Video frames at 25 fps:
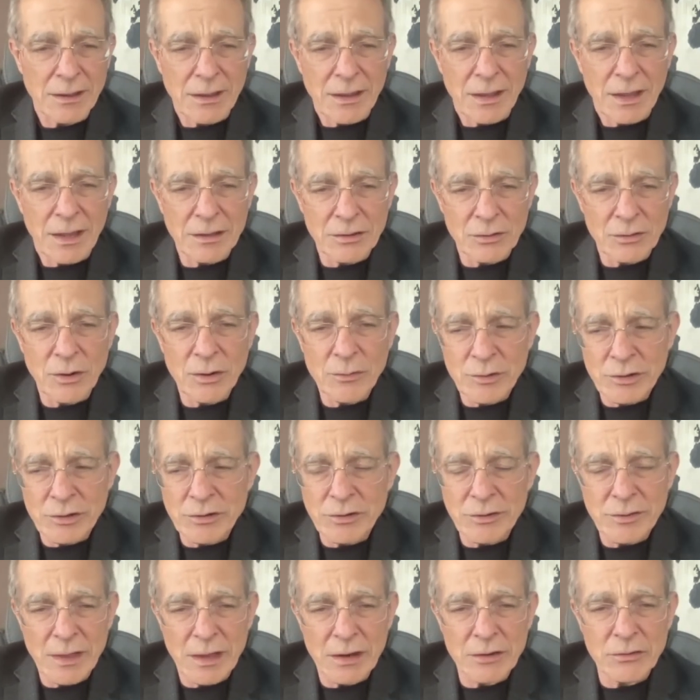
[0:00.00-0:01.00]
And the way we do
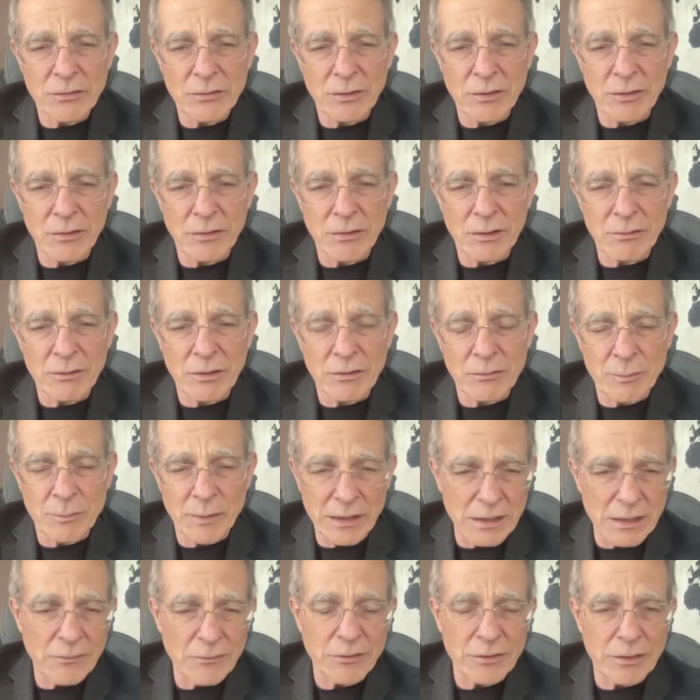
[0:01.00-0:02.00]
that is by
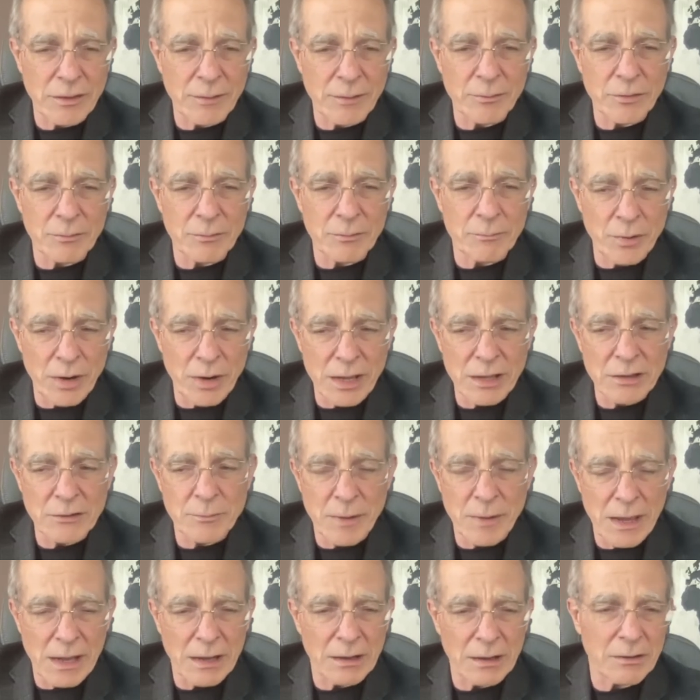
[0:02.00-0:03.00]
giving them their brains
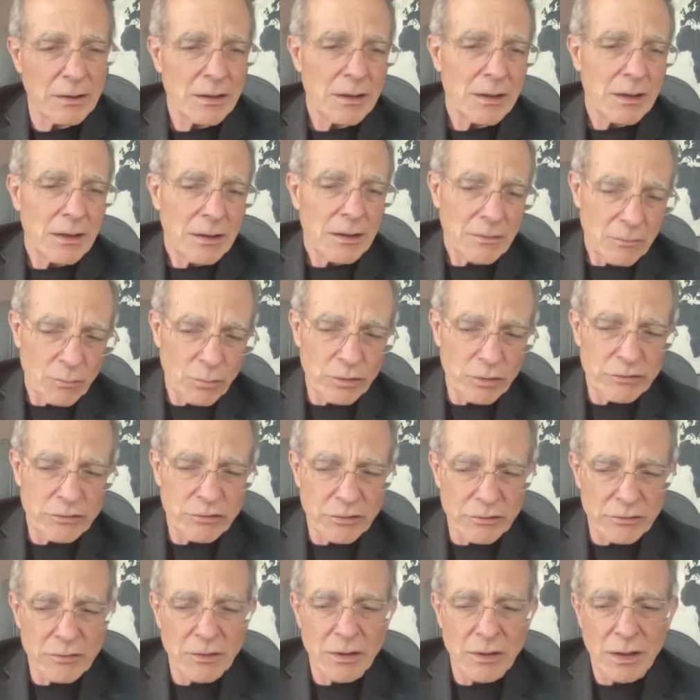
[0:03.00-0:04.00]
back, which
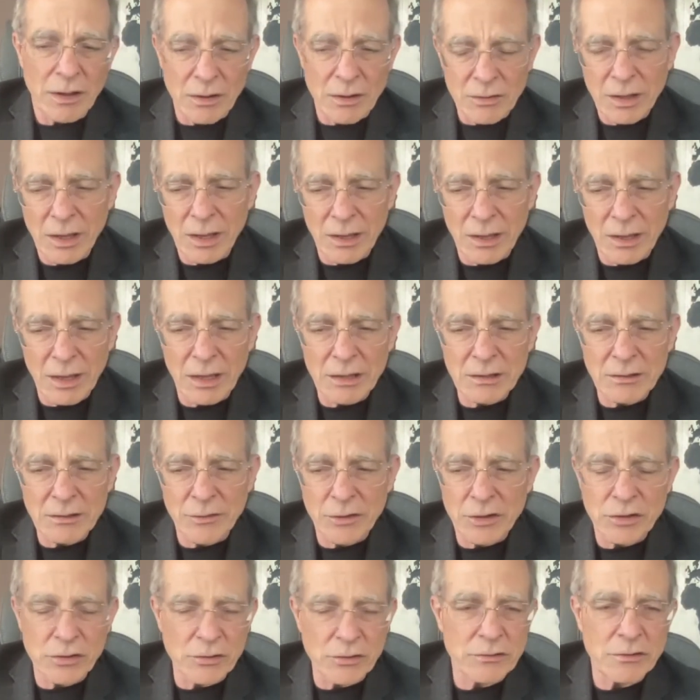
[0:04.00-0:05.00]
is, kind of a
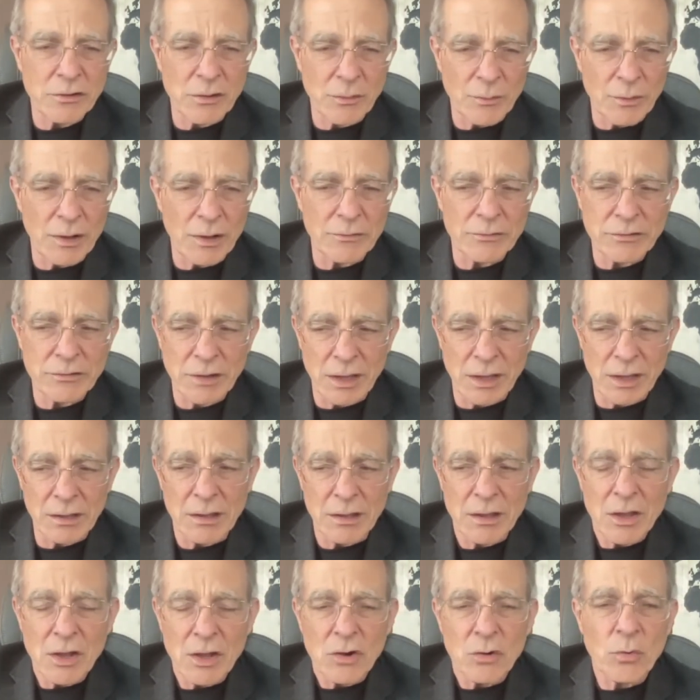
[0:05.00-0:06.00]
cutesy way of saying
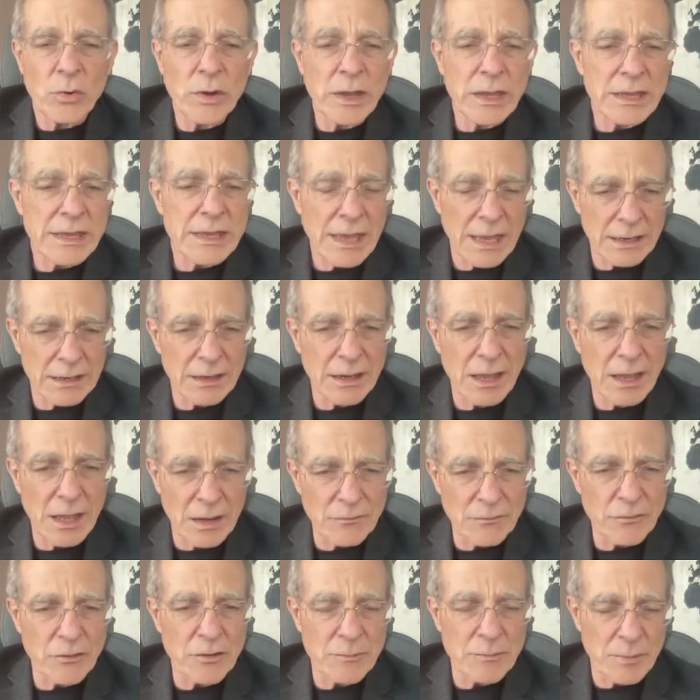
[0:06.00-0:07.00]
we get
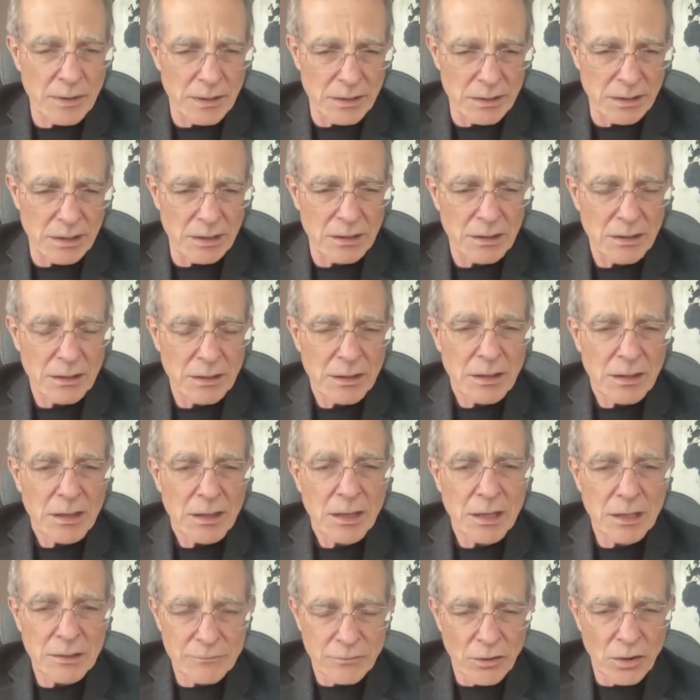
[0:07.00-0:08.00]
everybody
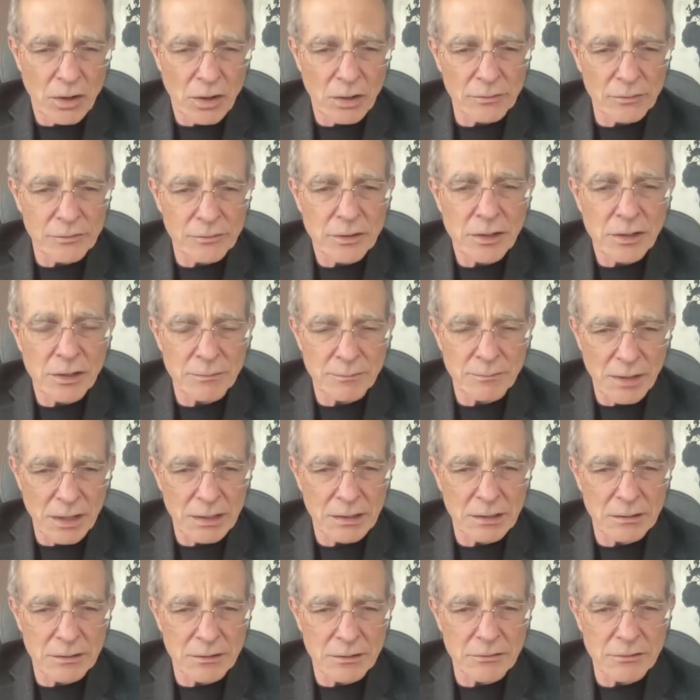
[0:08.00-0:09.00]
involved in
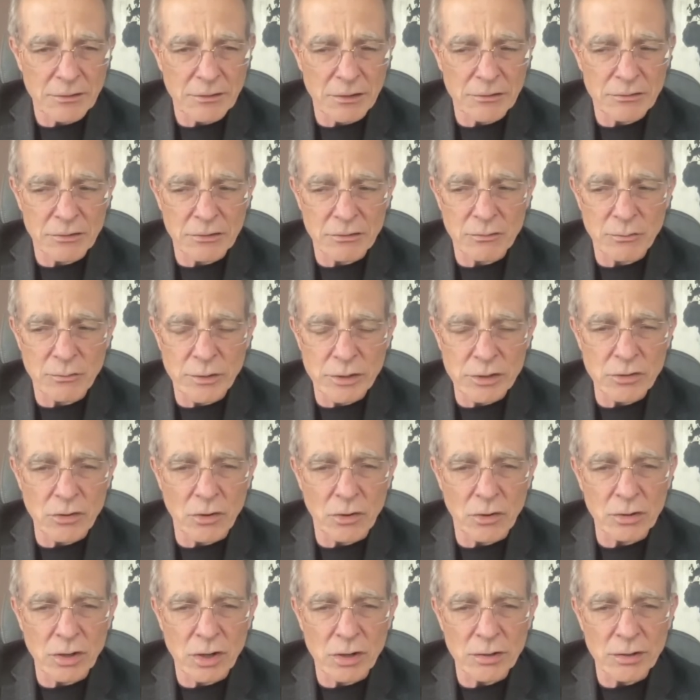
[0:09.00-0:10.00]
making decisions. We no
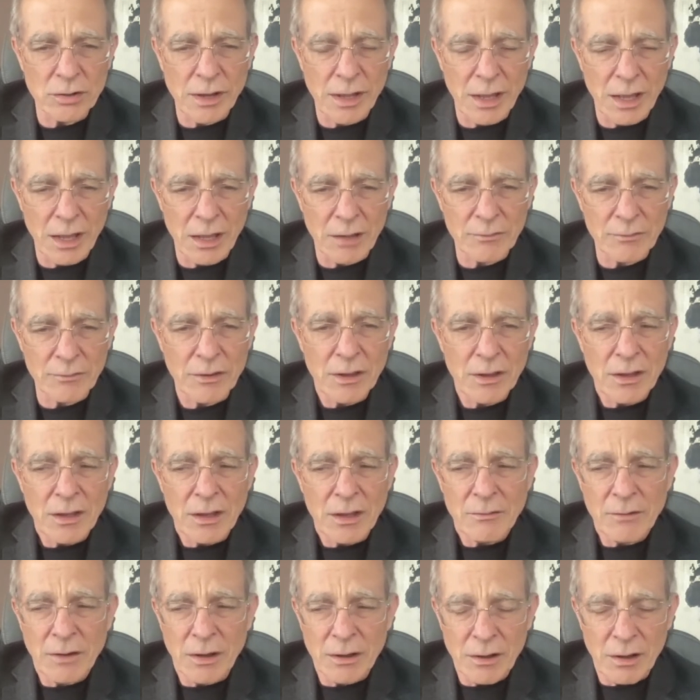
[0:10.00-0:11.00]
longer have
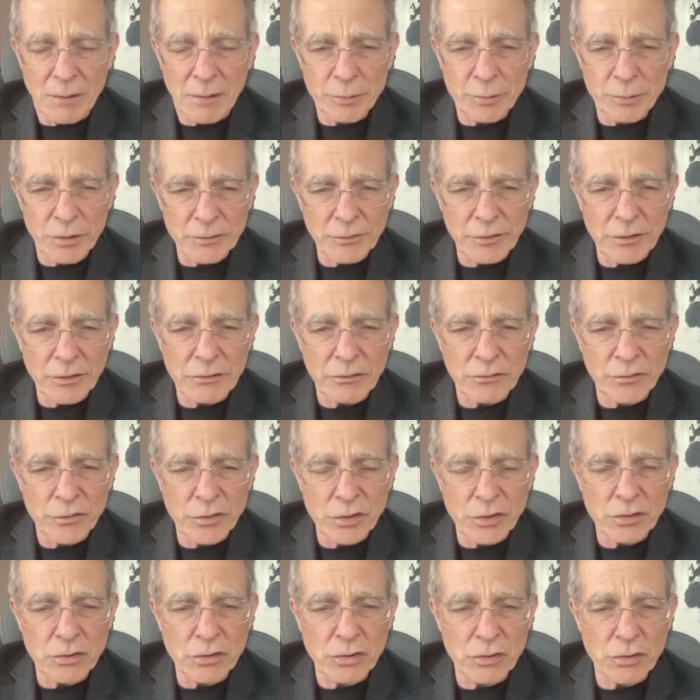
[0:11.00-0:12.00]
a privileged
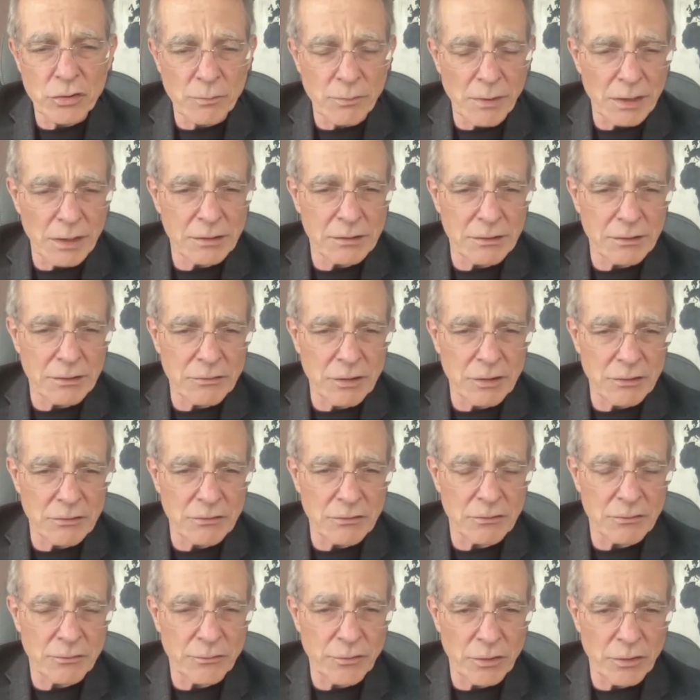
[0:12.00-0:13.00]
few who make
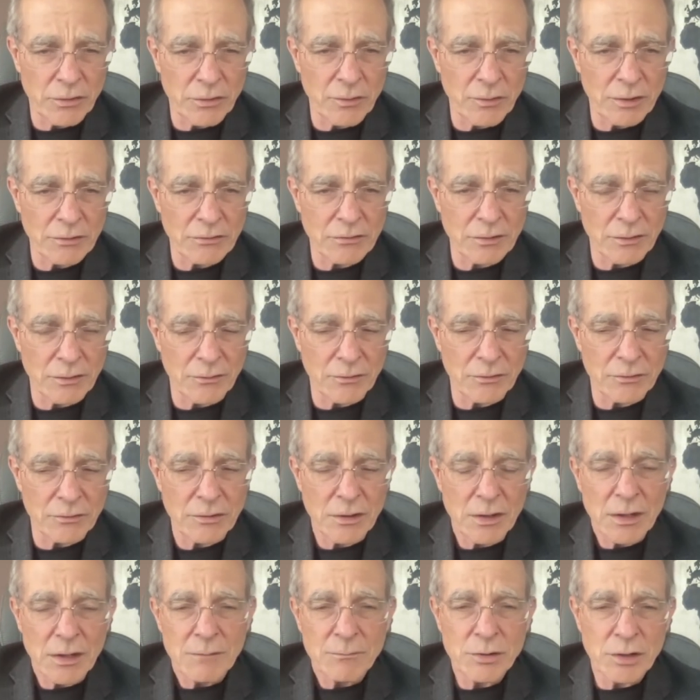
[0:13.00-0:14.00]
decisions for the rest of us,
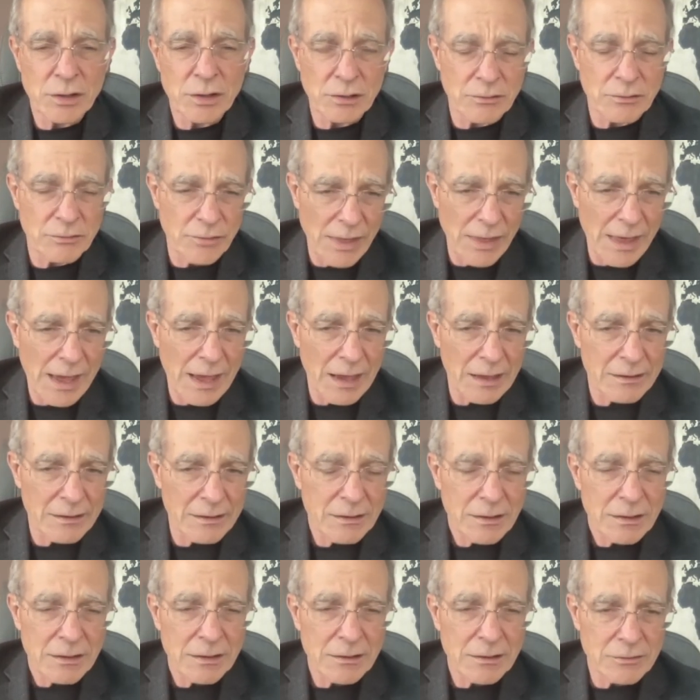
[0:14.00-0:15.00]
because that
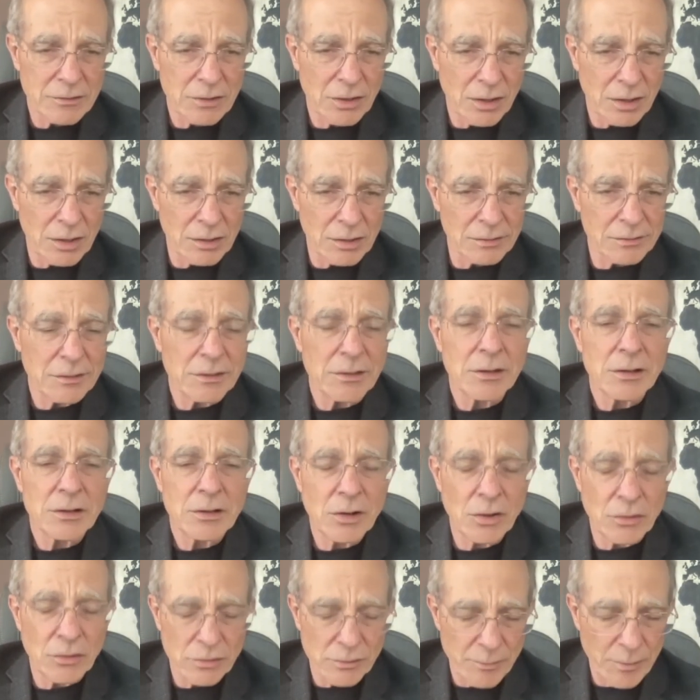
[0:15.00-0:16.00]
is called
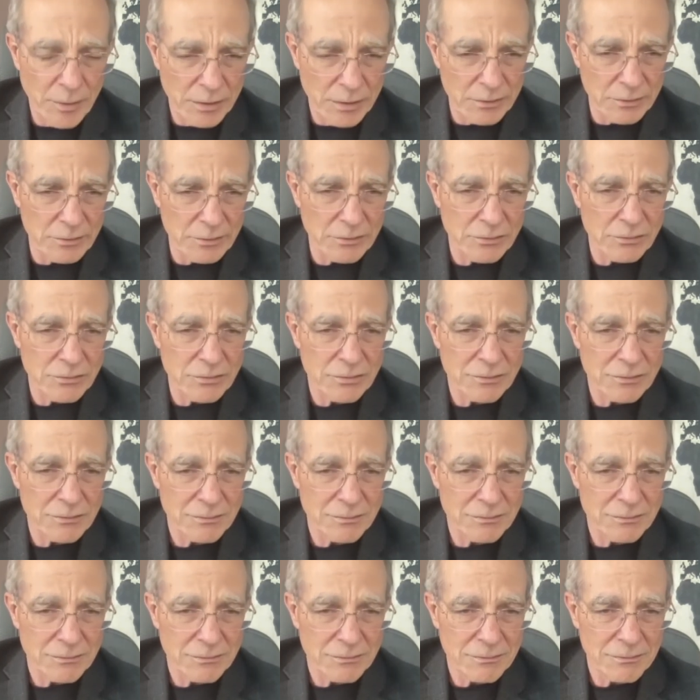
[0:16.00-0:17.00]
codependence.
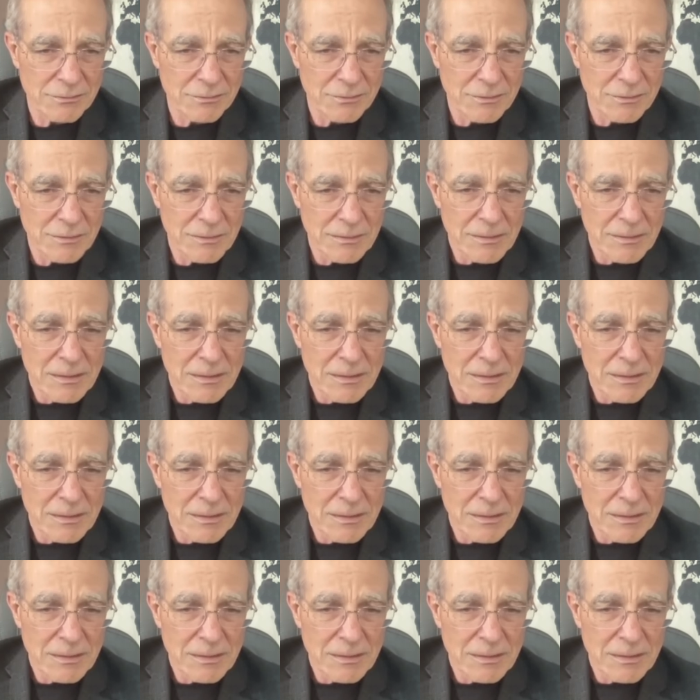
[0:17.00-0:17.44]
Mm-hmm.